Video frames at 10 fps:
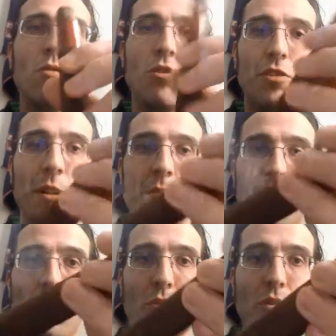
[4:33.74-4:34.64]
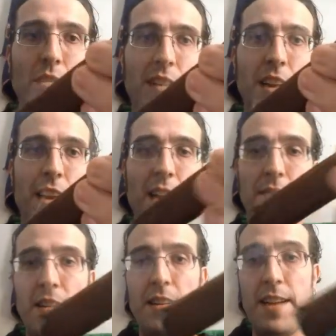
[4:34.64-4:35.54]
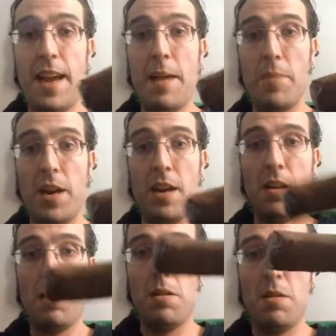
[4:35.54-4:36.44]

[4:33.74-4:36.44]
Worst comes to worst, I'll have to dampen it.